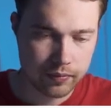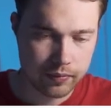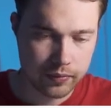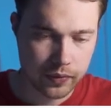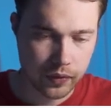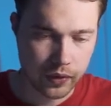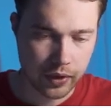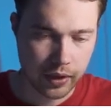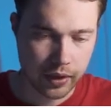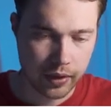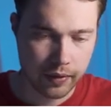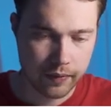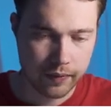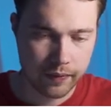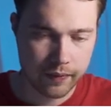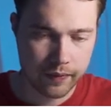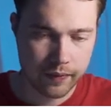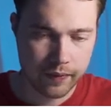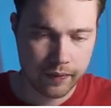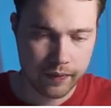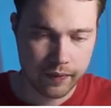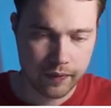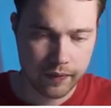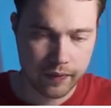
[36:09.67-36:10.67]
Okay.
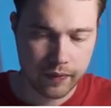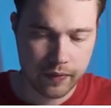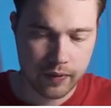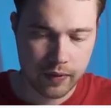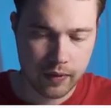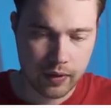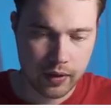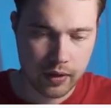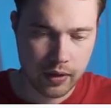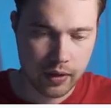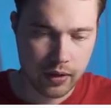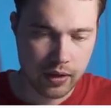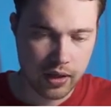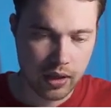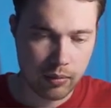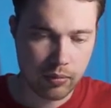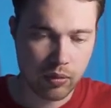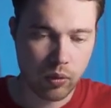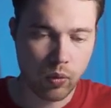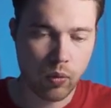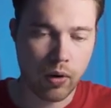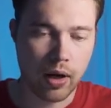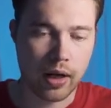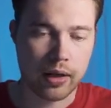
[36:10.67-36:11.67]
Number
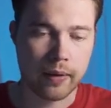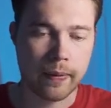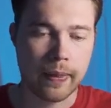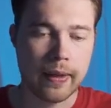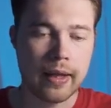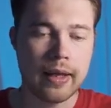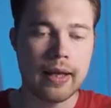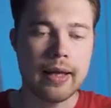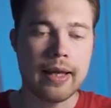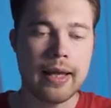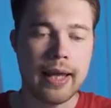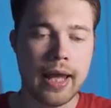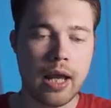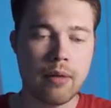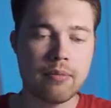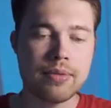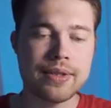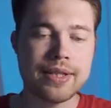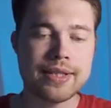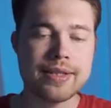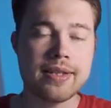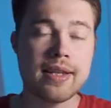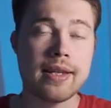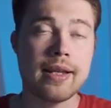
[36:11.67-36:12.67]
one, empty
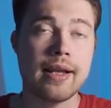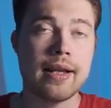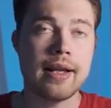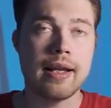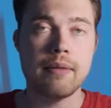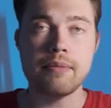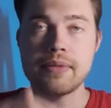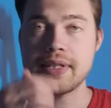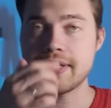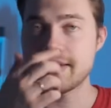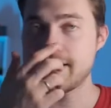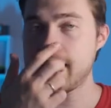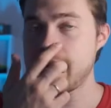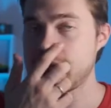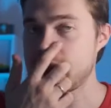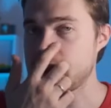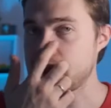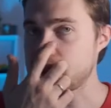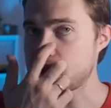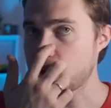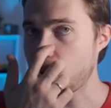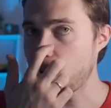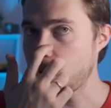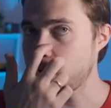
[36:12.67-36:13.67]
set
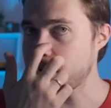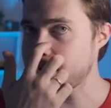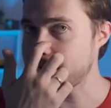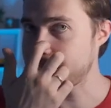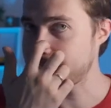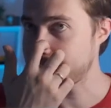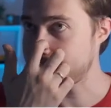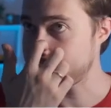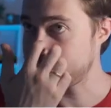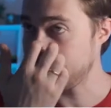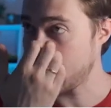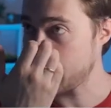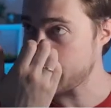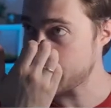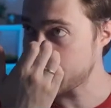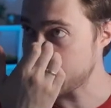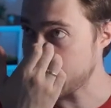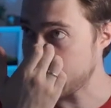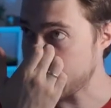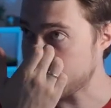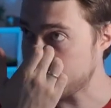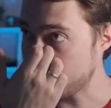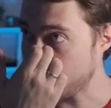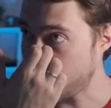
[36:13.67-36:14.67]
is always a
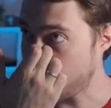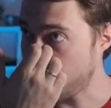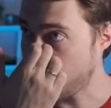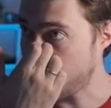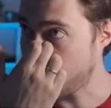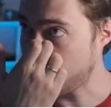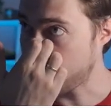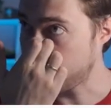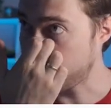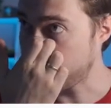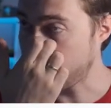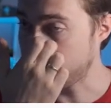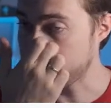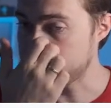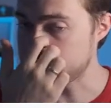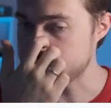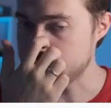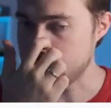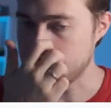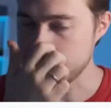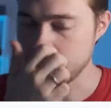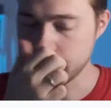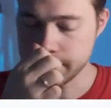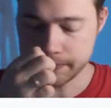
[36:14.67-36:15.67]
subset of a
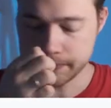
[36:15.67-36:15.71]
set